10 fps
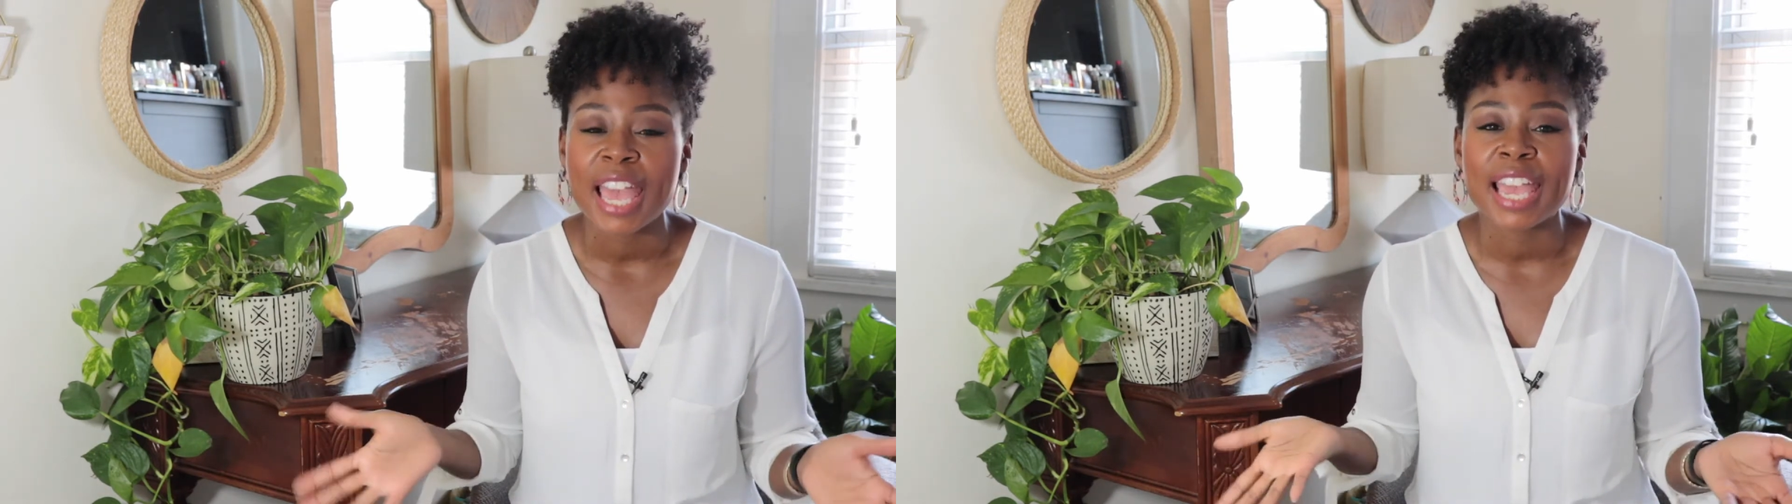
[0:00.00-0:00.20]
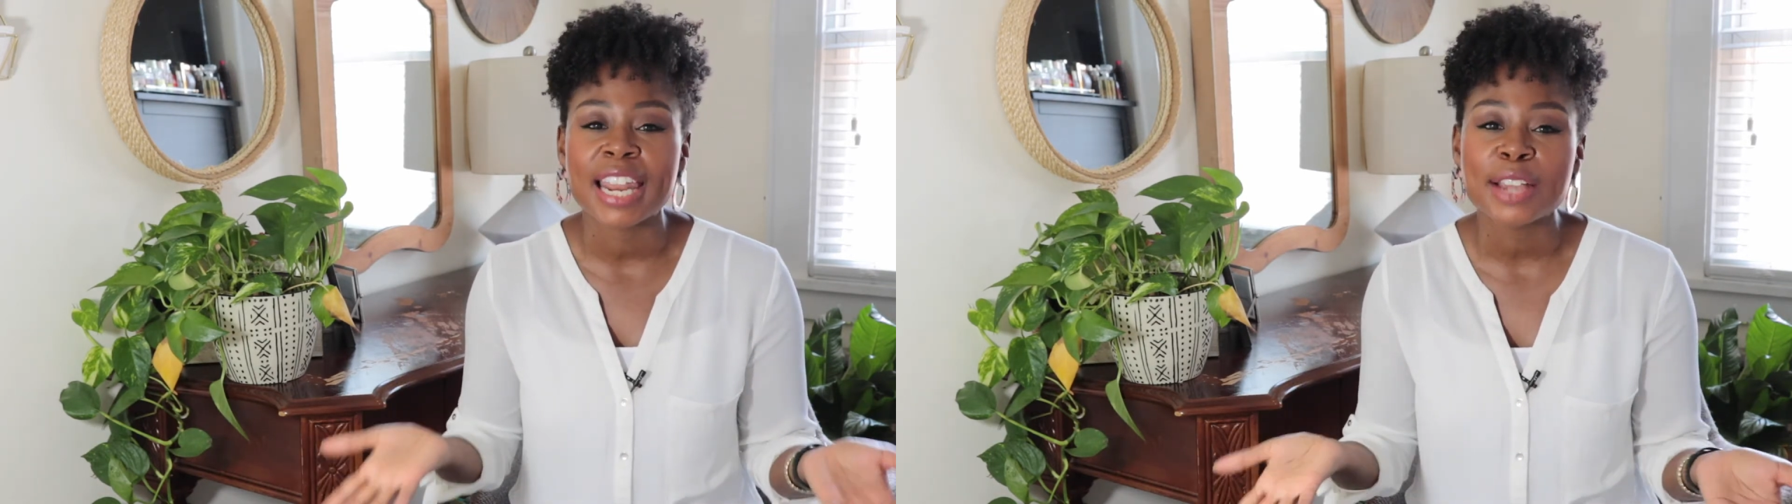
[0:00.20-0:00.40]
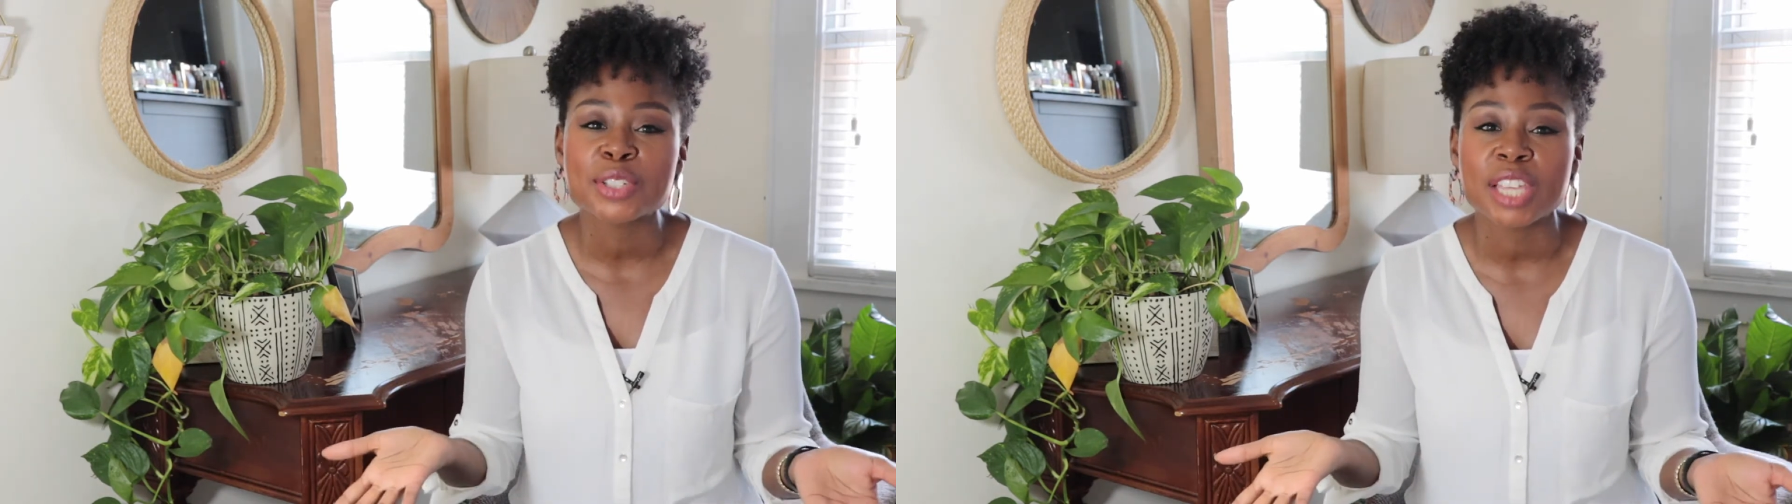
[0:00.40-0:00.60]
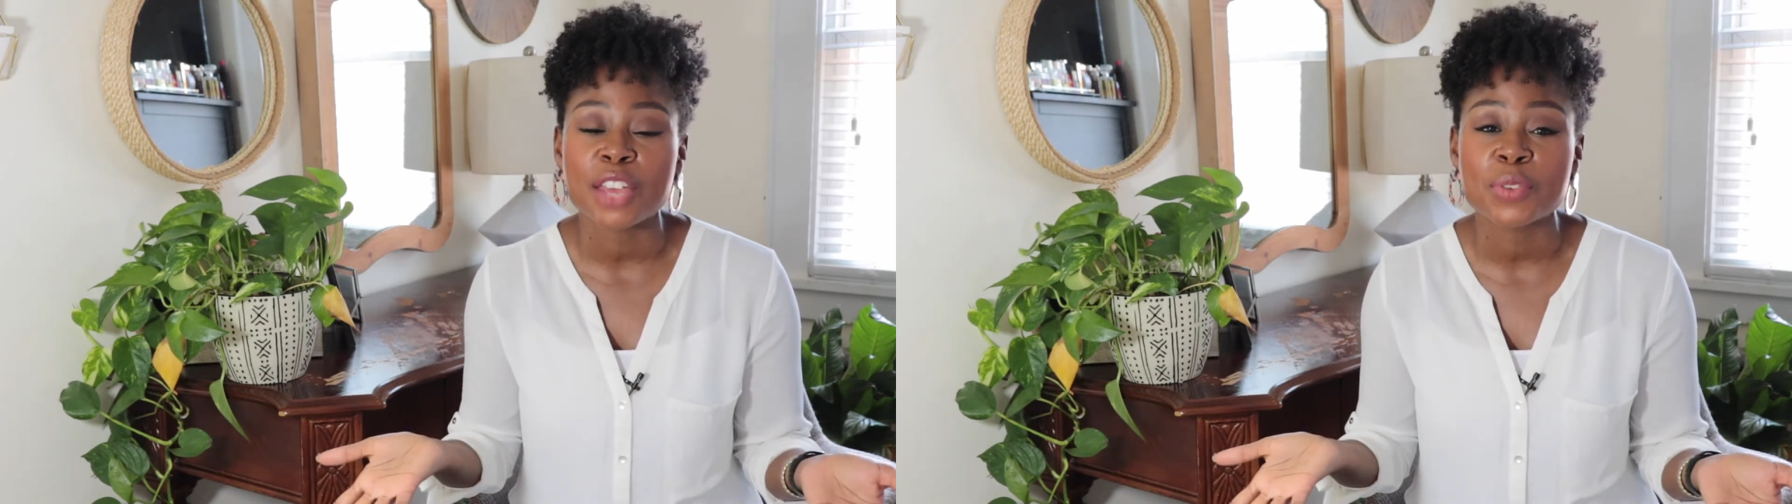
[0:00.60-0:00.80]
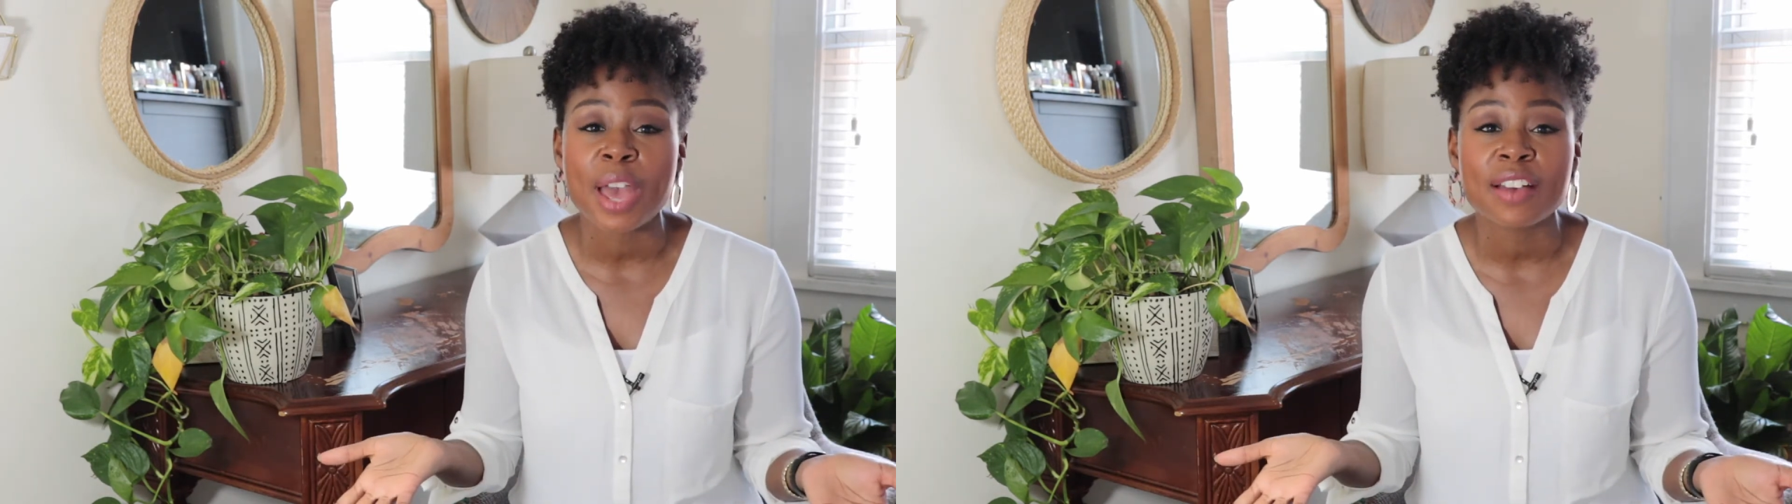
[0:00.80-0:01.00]
and actually,
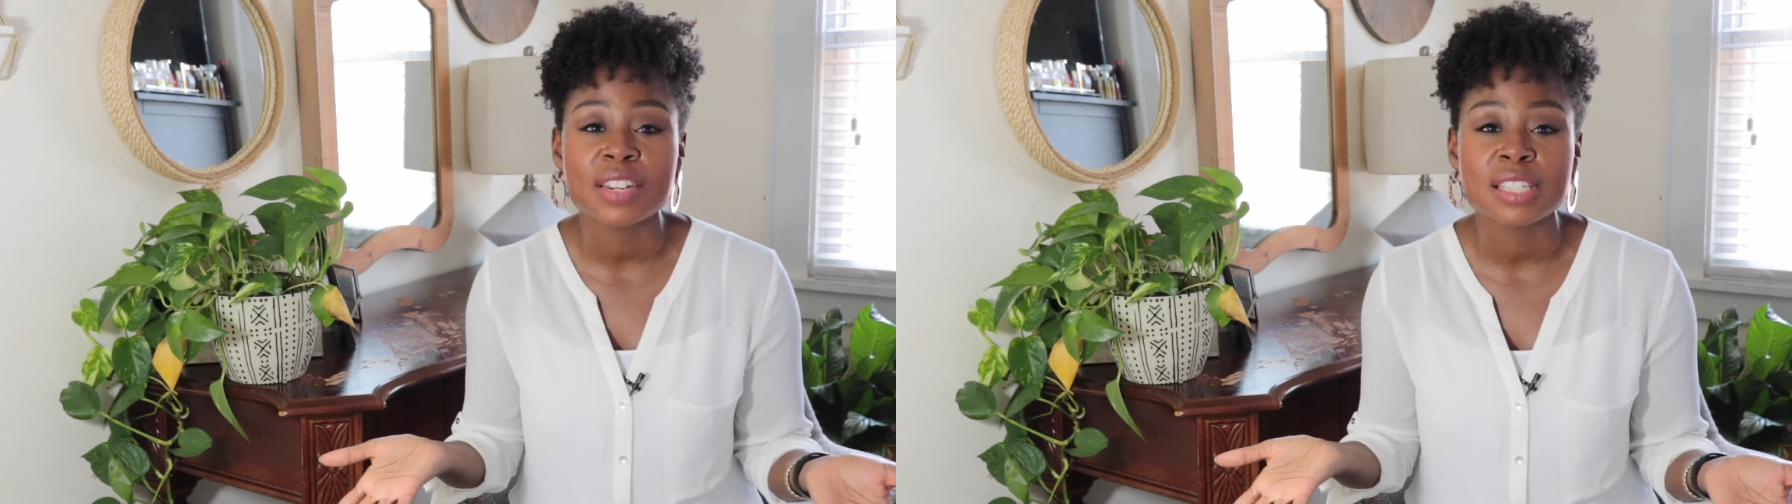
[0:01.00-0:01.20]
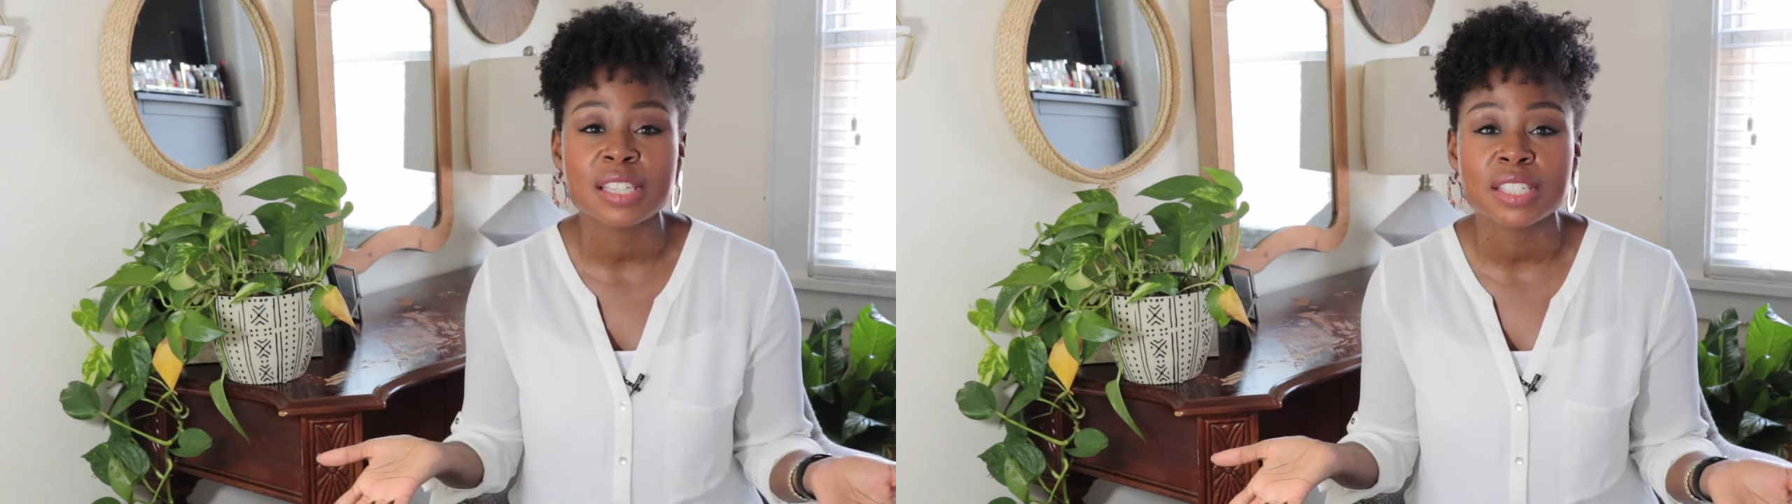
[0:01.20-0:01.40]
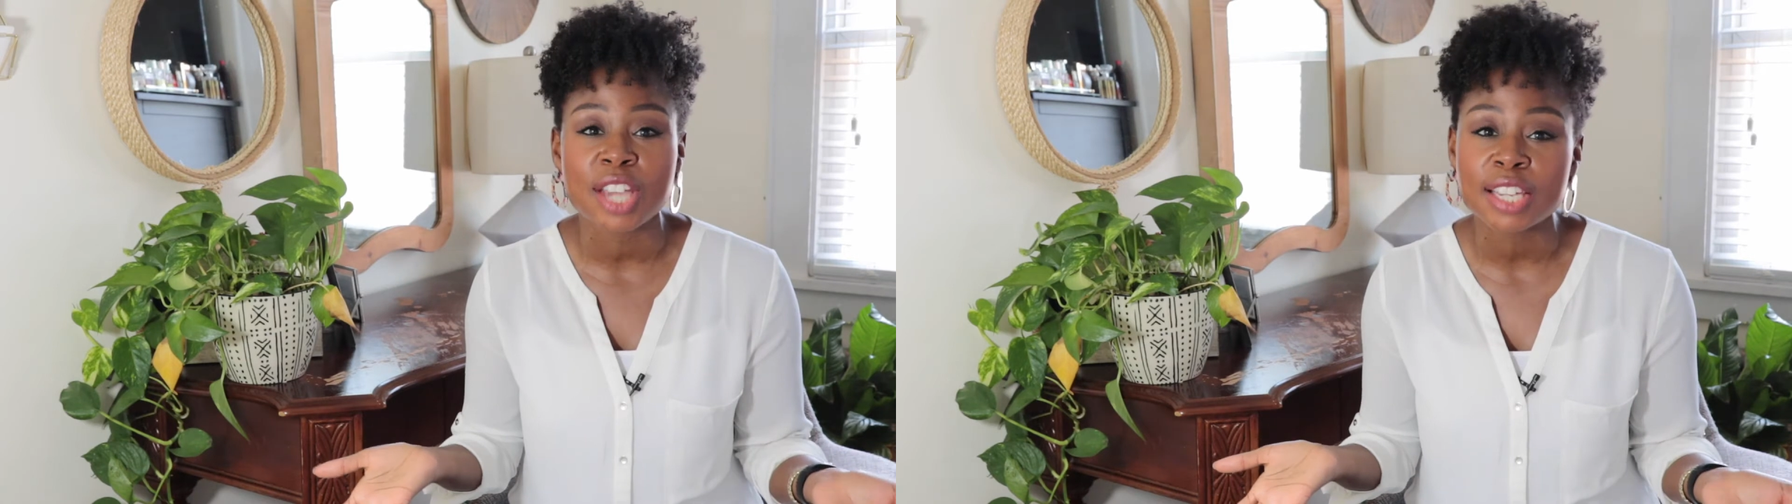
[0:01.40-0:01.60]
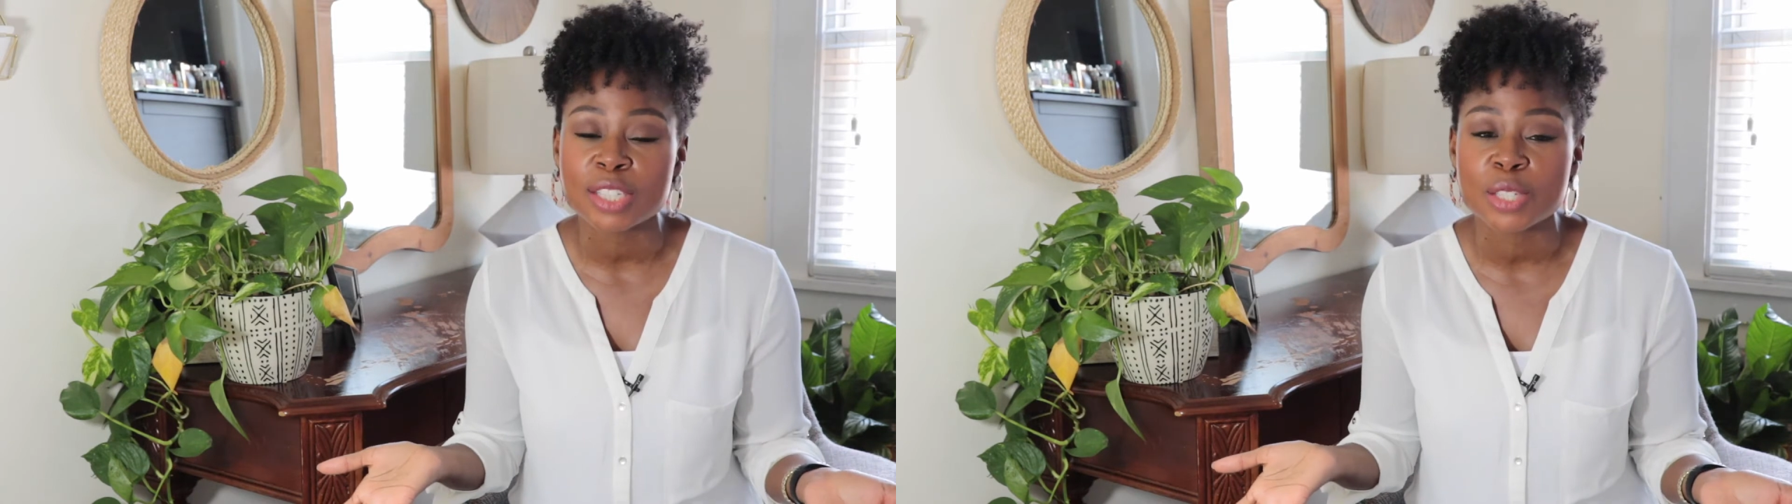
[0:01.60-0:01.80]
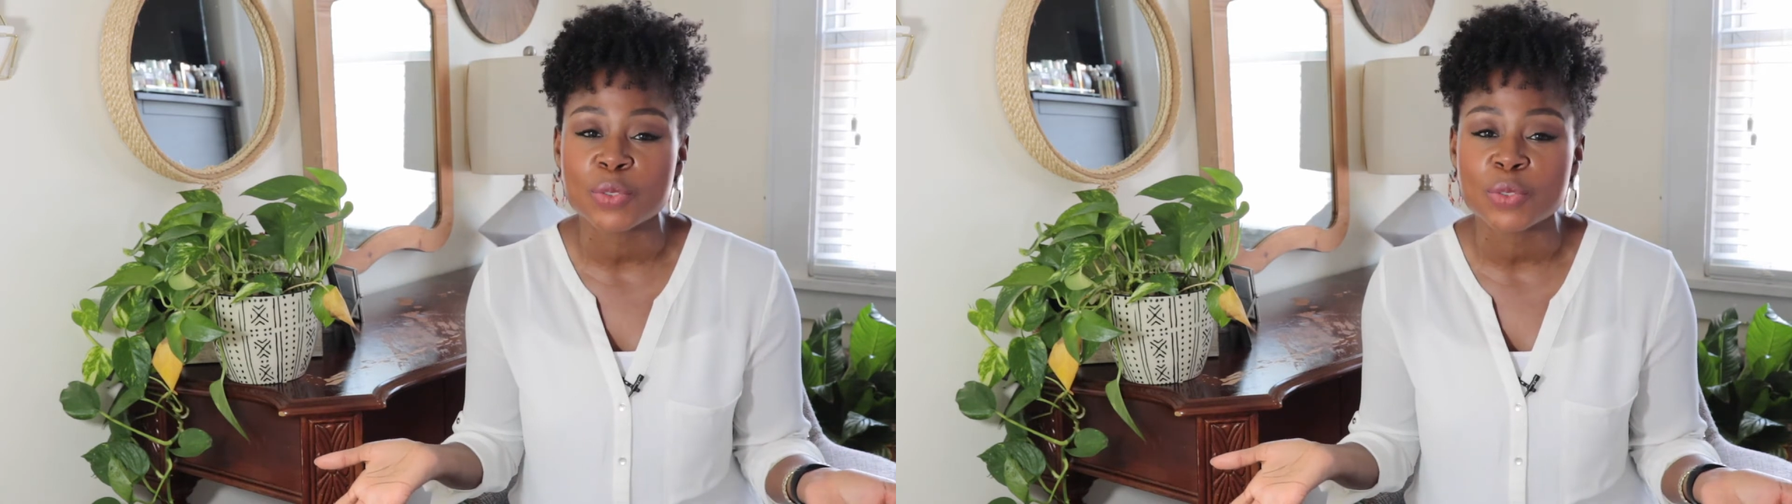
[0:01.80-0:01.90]
if you have any suggestions